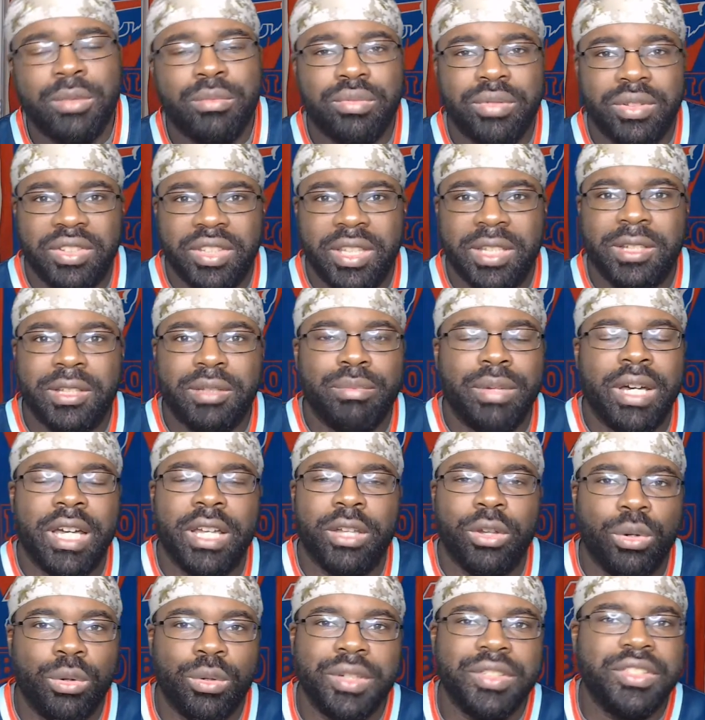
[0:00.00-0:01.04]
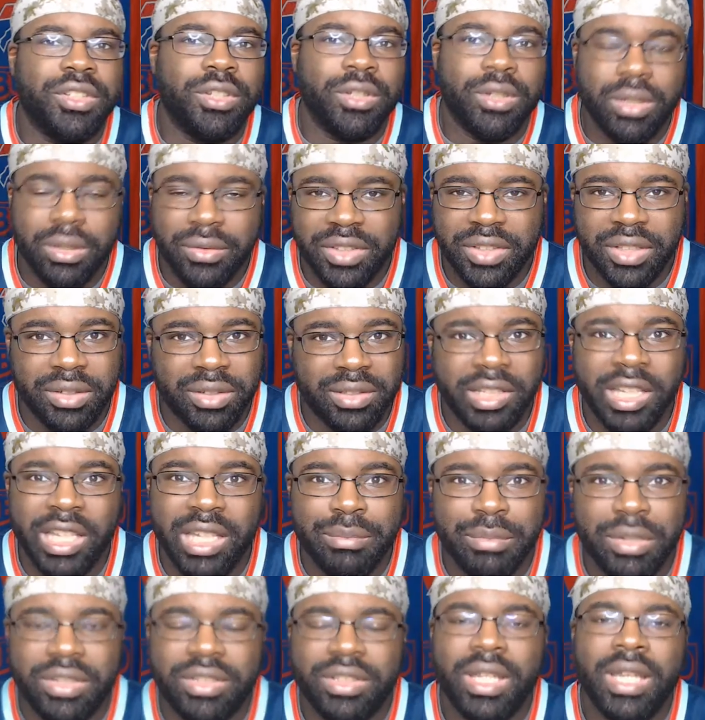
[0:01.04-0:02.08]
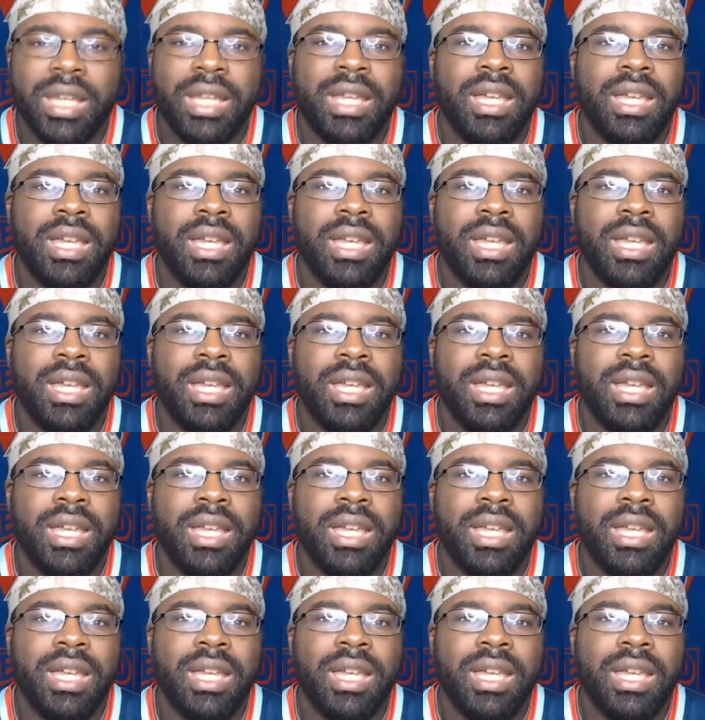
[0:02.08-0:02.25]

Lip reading: presented by Horns and Hooves Entertainment.